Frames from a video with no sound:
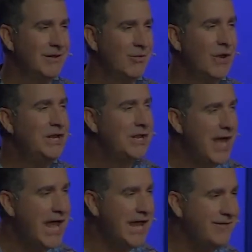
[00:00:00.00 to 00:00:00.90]
went
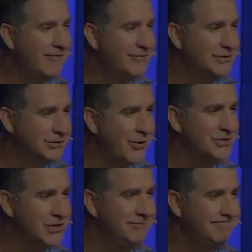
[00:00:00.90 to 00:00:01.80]
cave
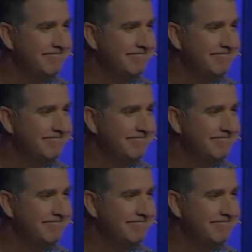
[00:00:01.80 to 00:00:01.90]
searching.